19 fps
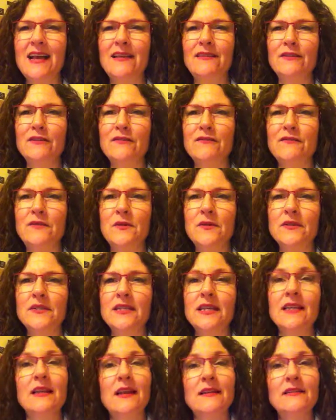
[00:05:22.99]
I look forward
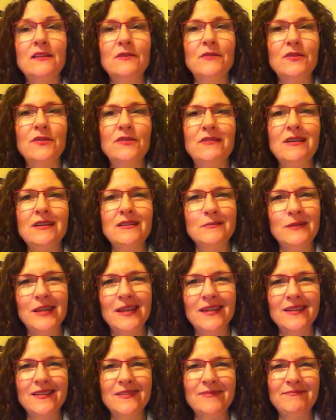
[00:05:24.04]
to connecting with you next
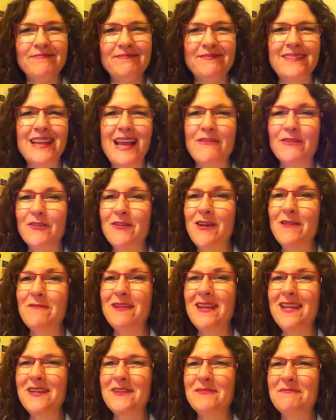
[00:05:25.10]
week. Have a great
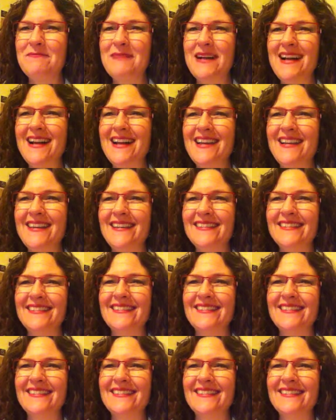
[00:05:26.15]
week. Bye.